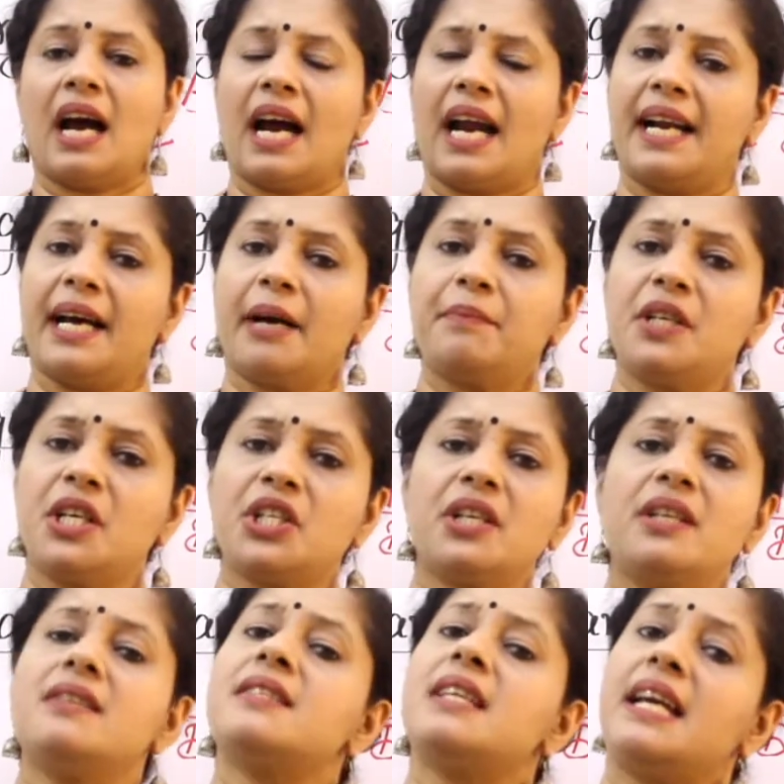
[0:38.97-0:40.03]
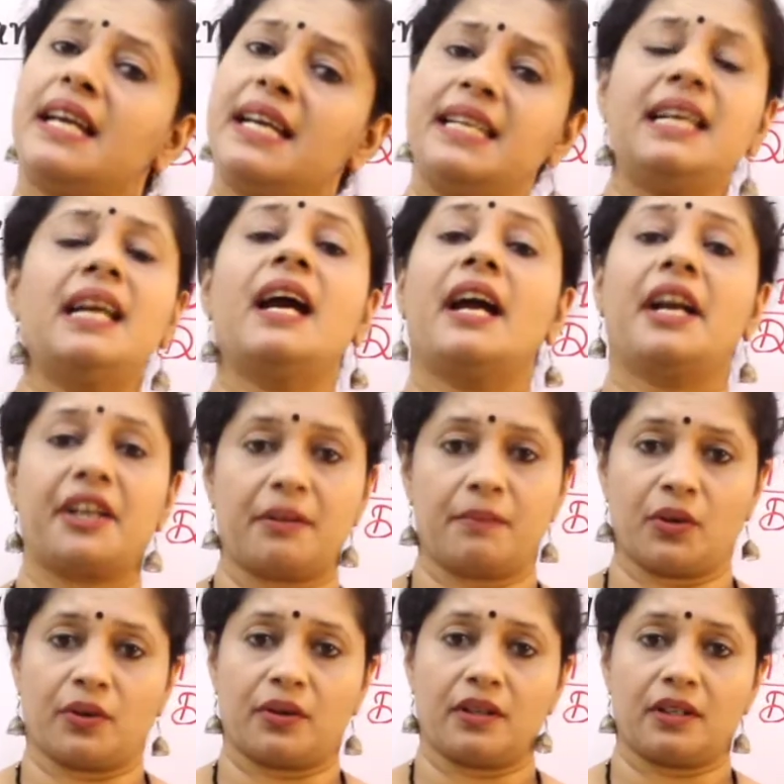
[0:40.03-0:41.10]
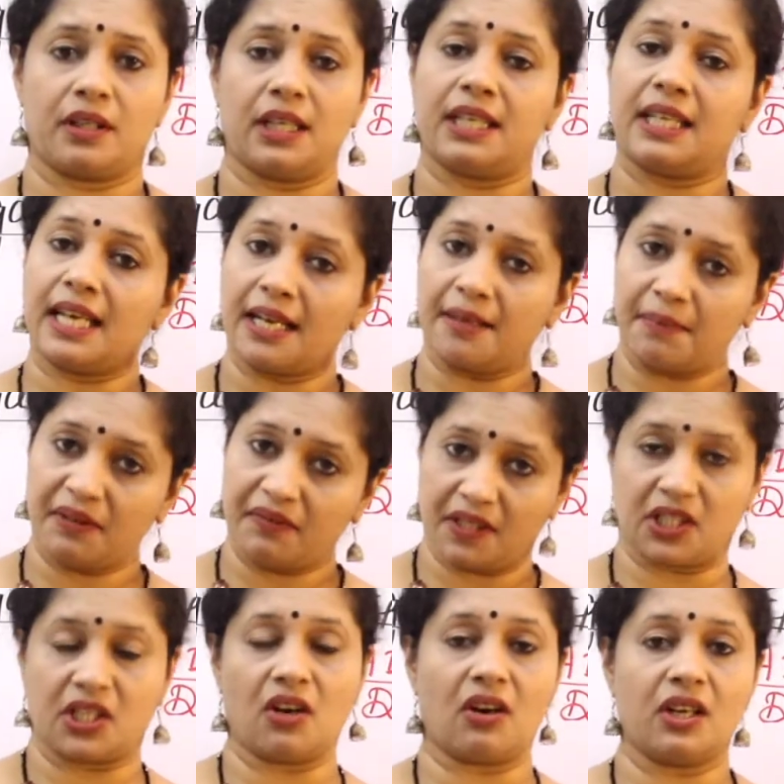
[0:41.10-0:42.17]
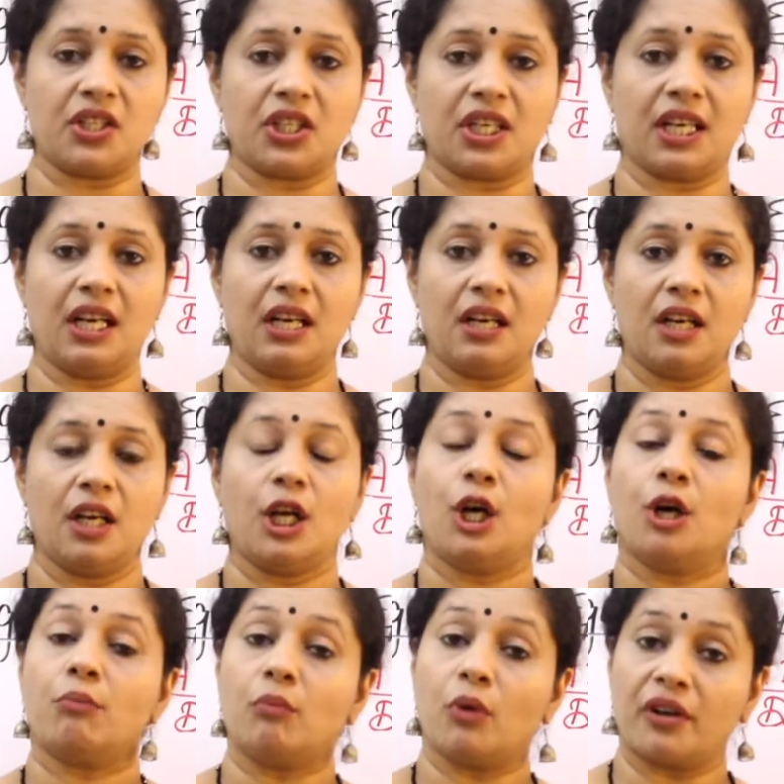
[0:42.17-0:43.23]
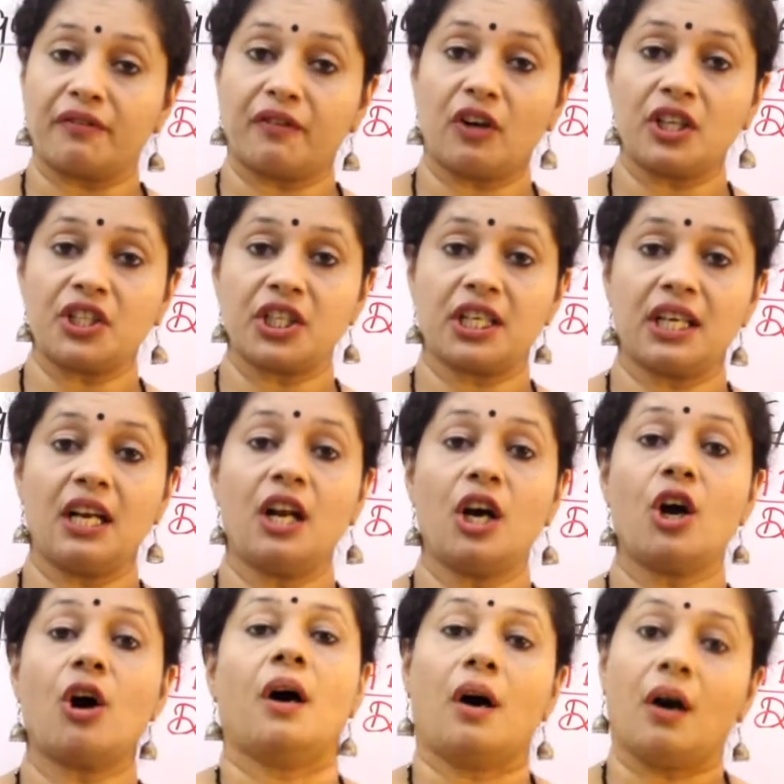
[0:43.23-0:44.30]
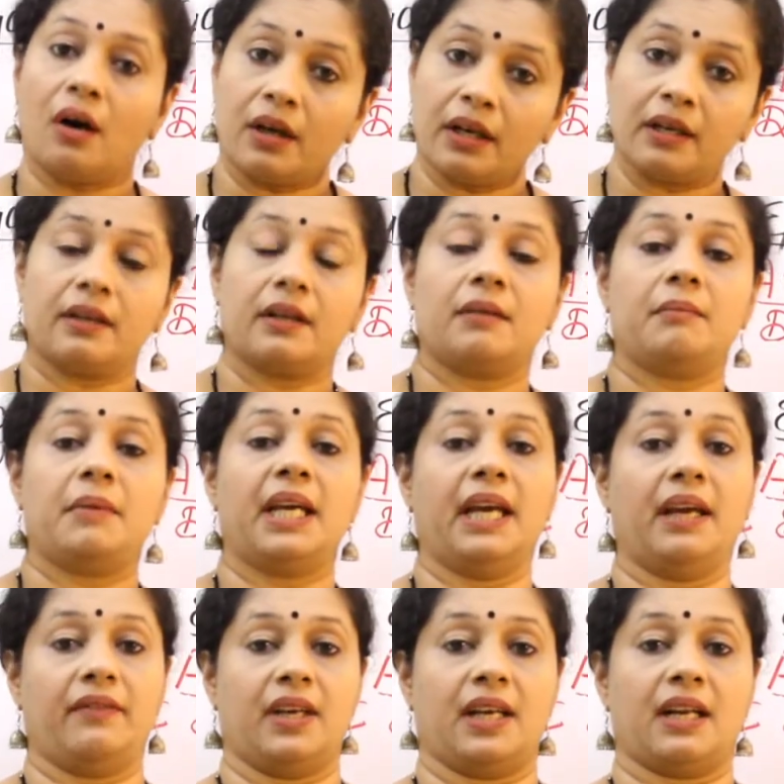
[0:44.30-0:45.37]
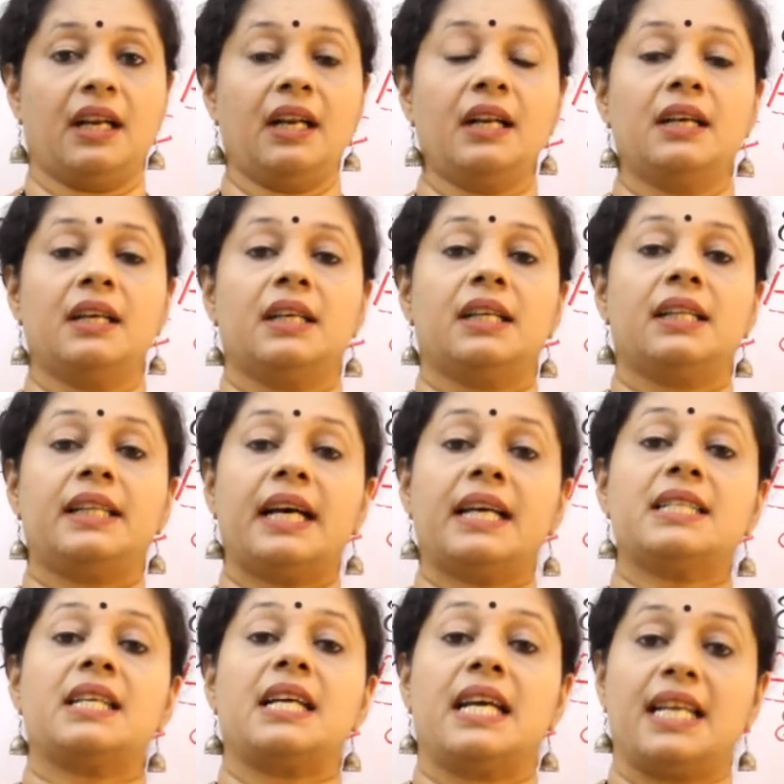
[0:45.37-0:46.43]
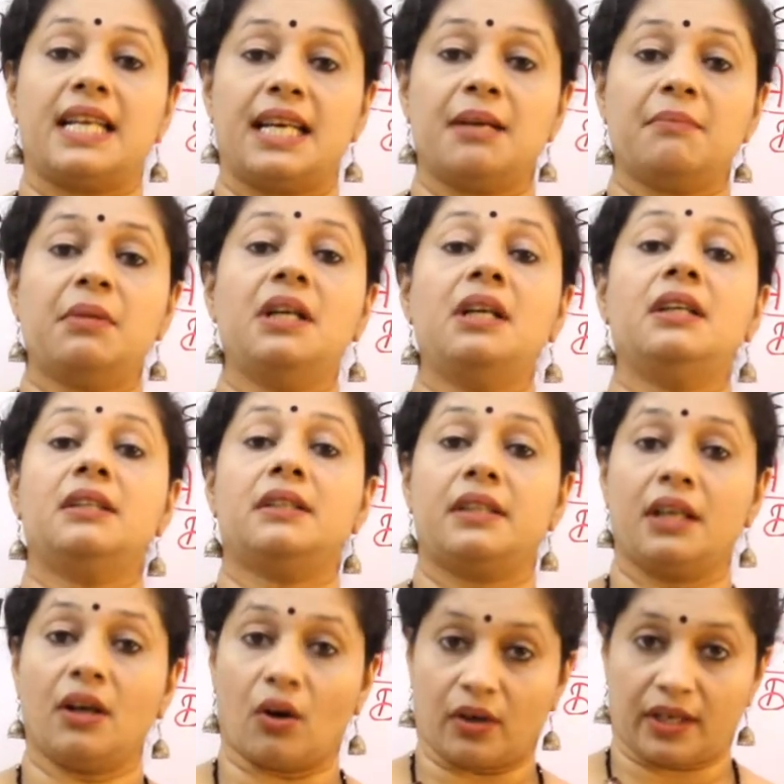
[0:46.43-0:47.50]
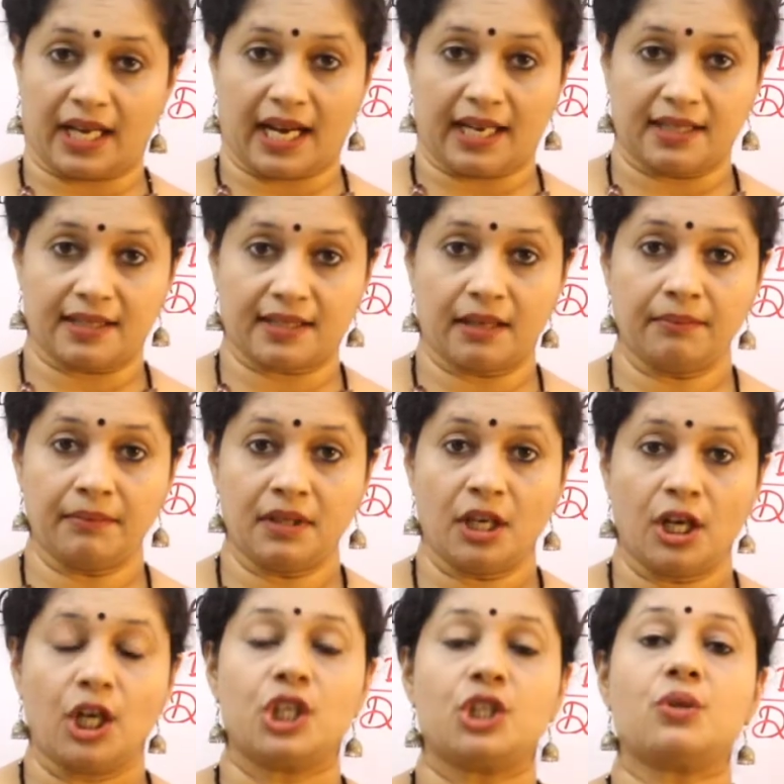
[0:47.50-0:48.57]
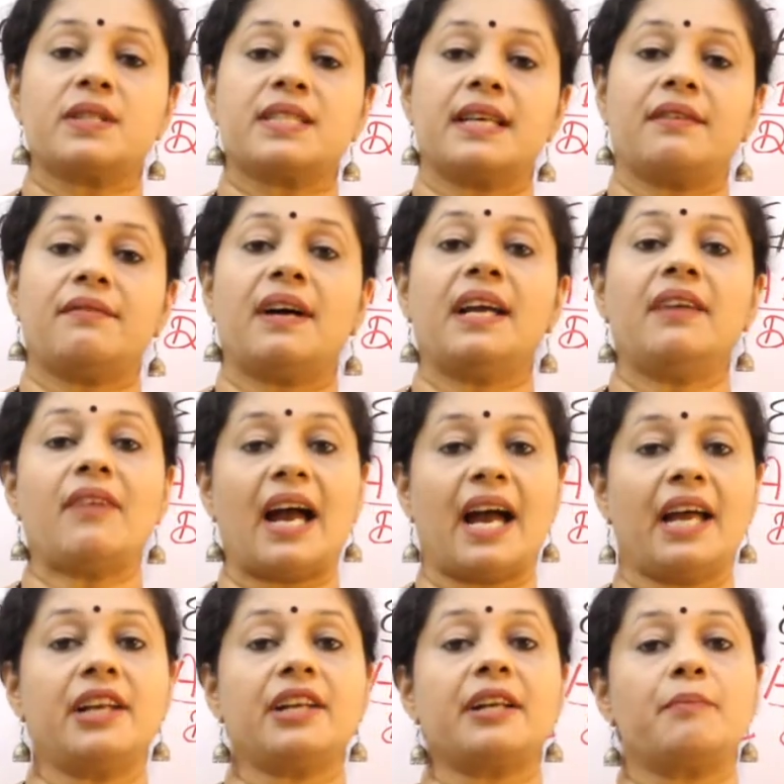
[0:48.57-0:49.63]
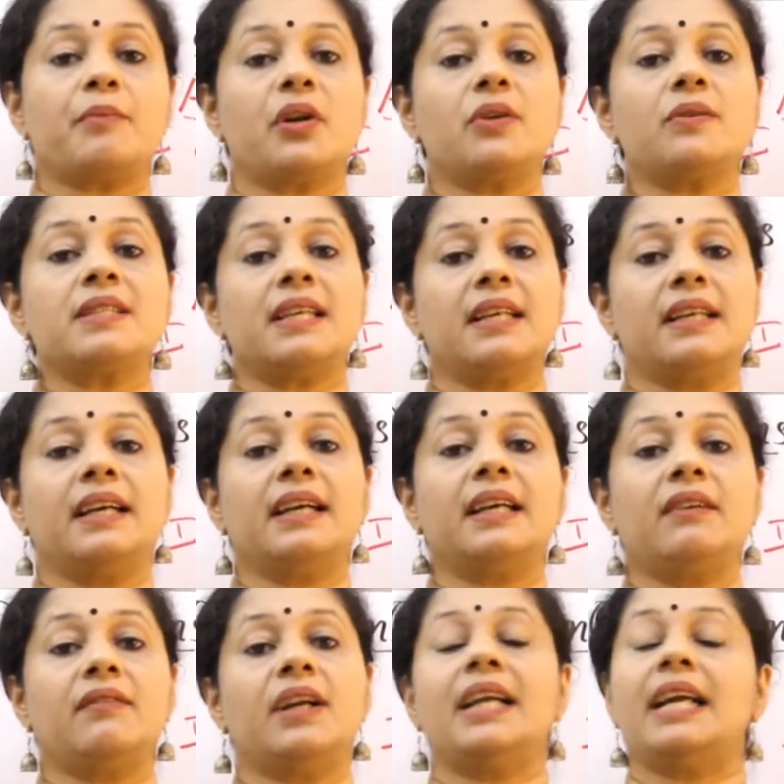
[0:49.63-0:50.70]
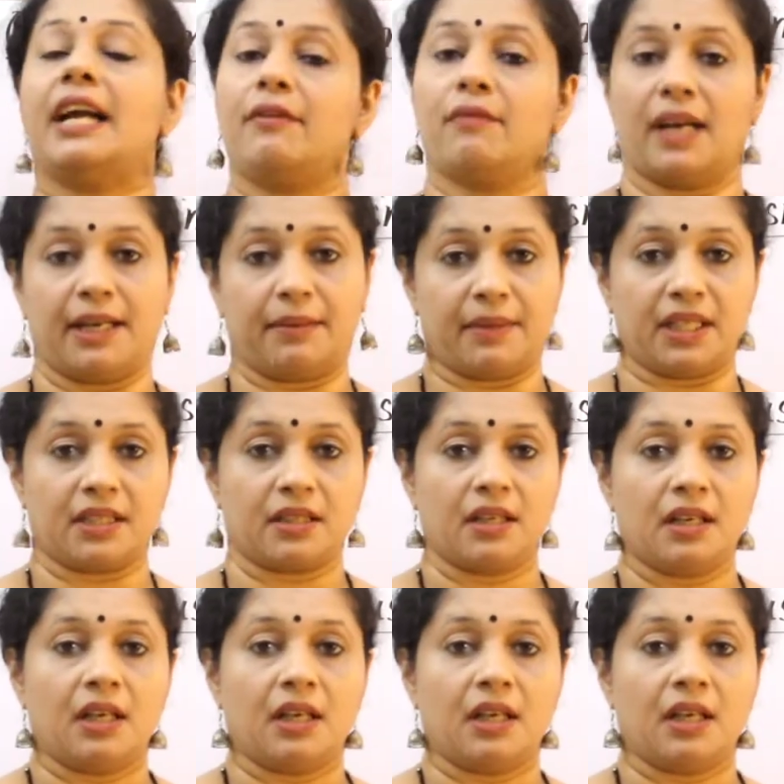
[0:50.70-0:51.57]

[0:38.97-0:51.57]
Adaptation is any attribute, it can be physiological, morphological or behavioral, that enable the organism to survive and reproduce in a given environment.